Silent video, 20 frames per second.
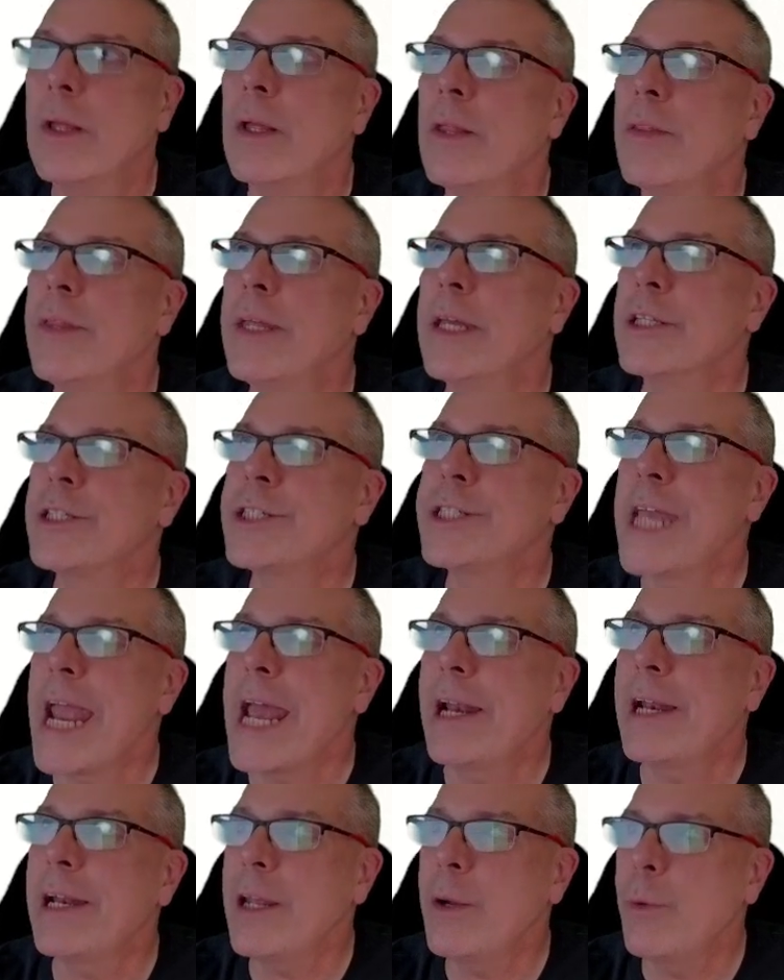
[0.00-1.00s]
The
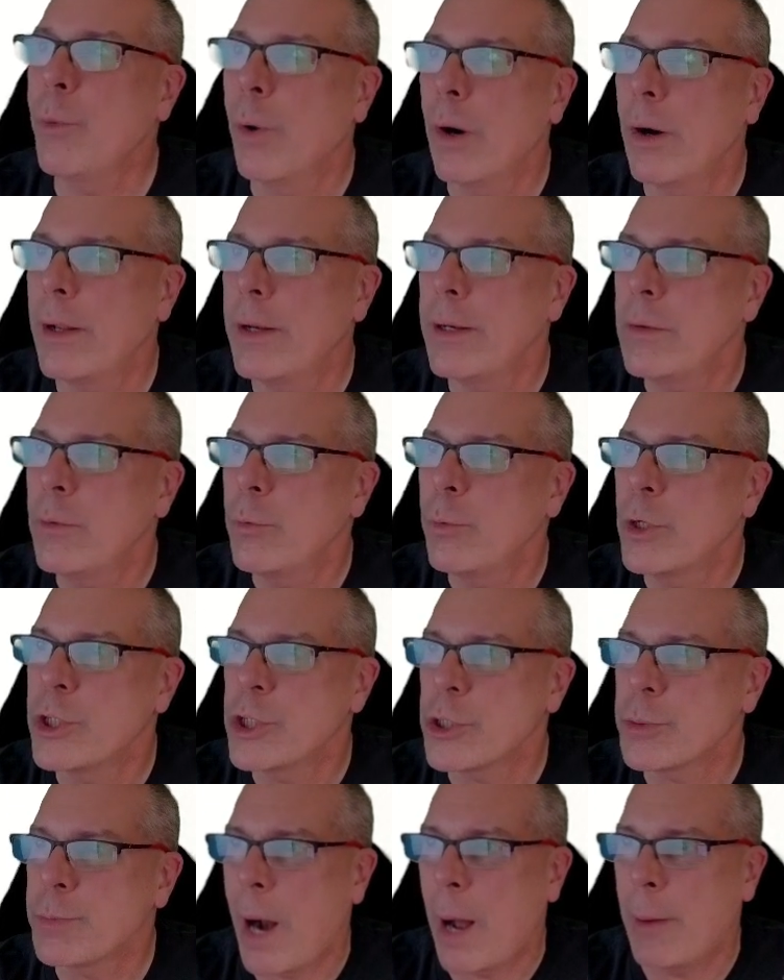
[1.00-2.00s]
insanity one, which
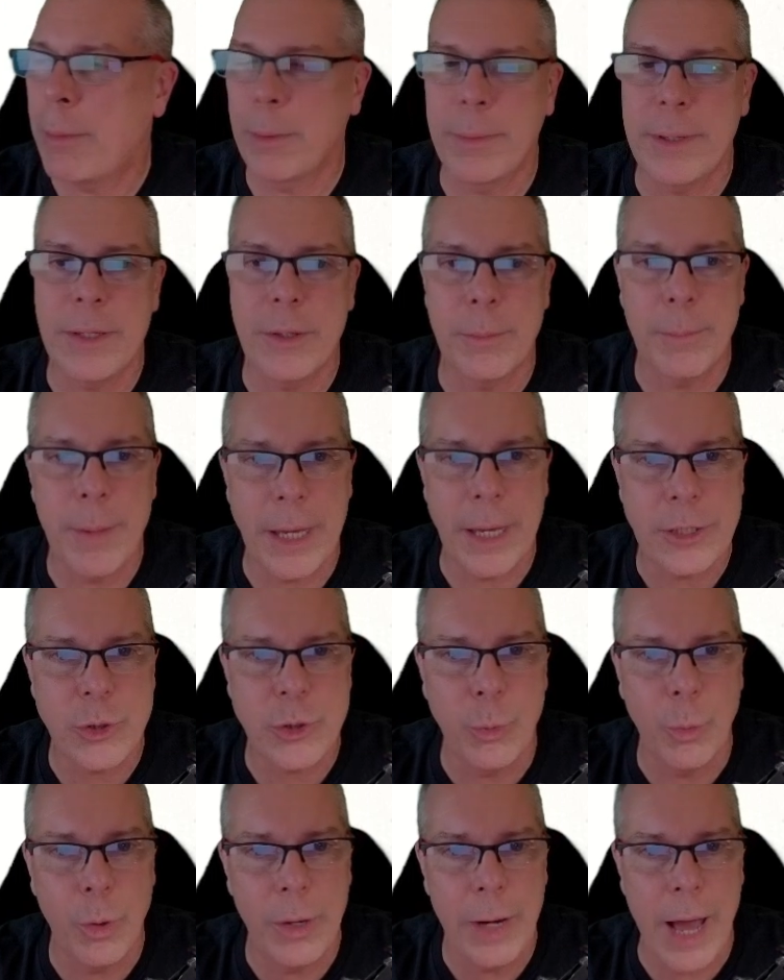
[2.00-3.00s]
is probably the best
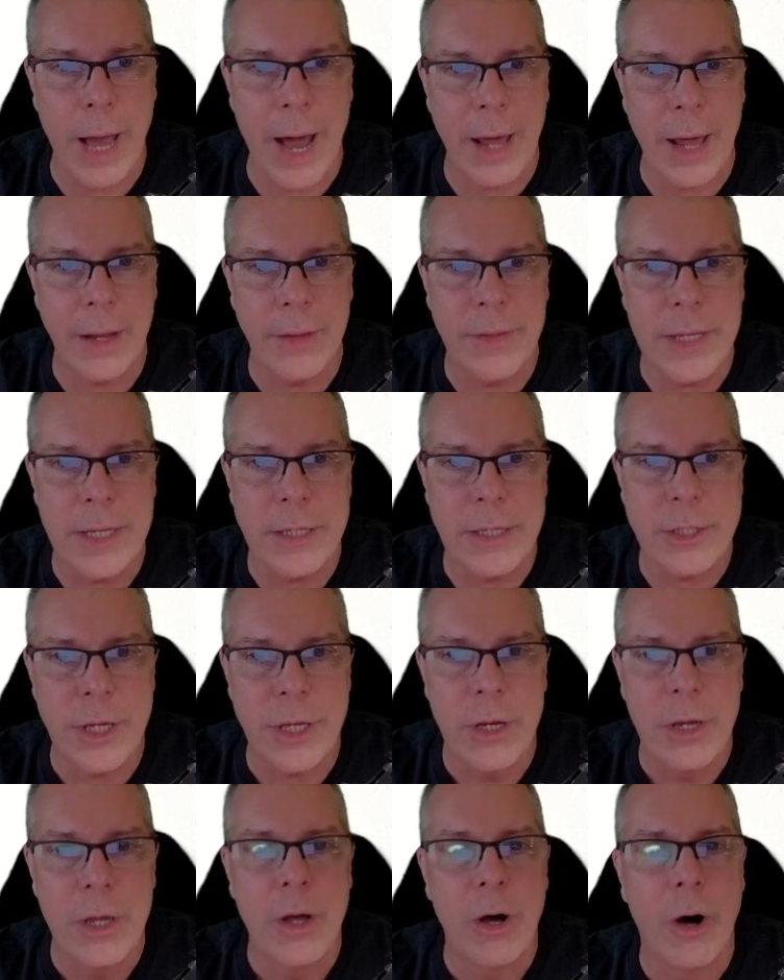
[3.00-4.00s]
one out of these,
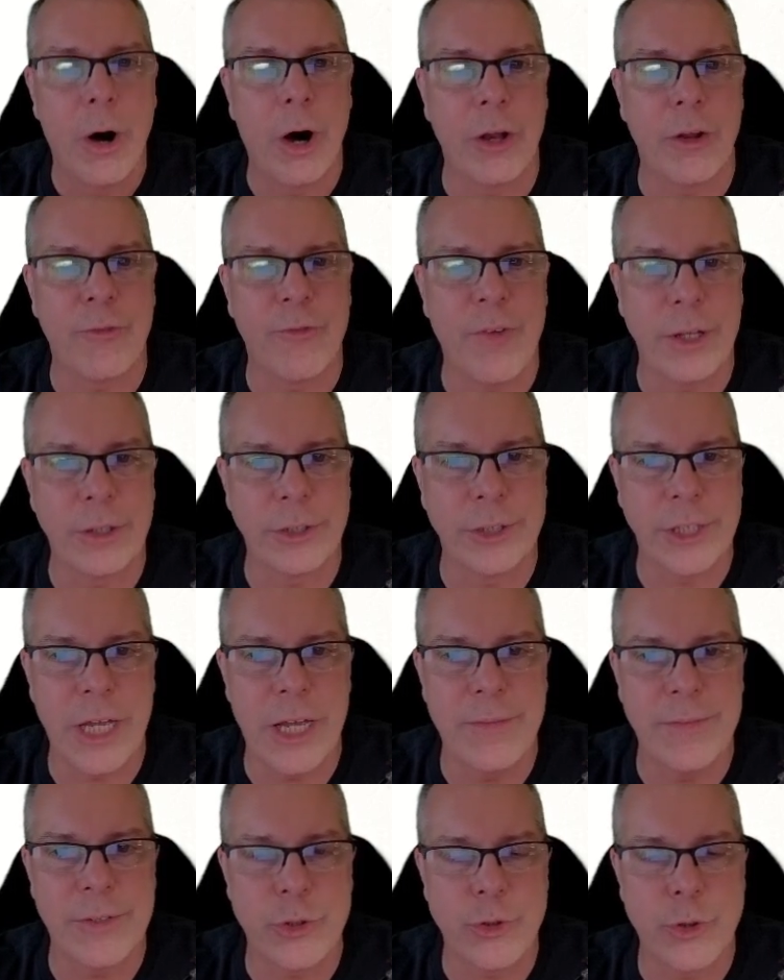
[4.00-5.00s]
on a failed
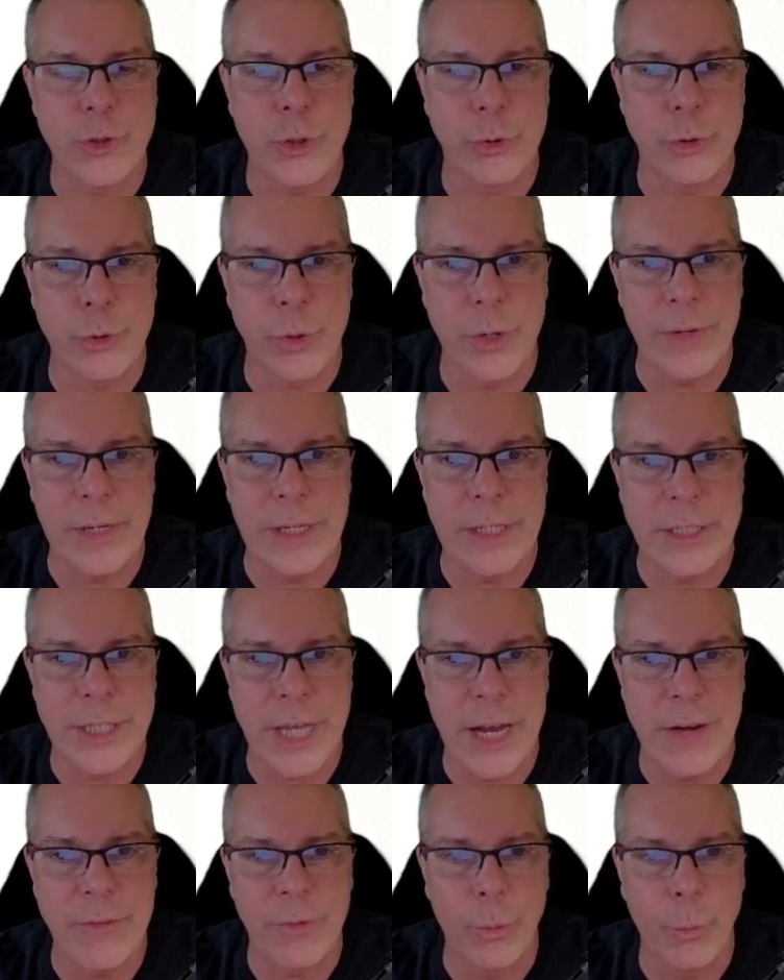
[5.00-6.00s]
save, you're driven
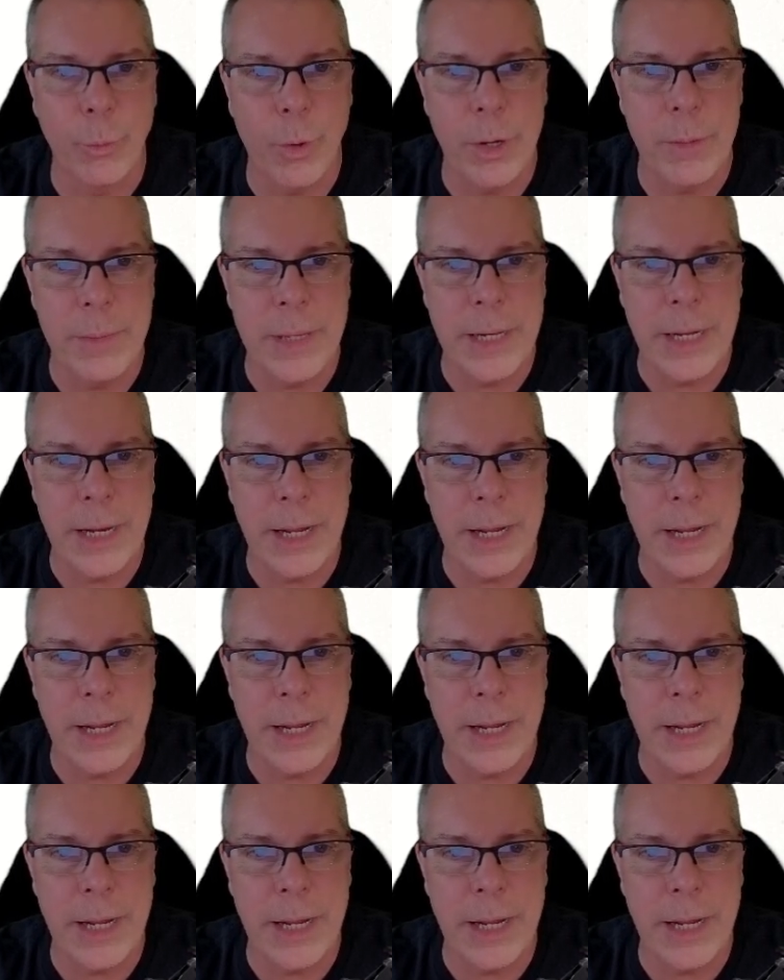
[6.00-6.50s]
insane for 1 minute.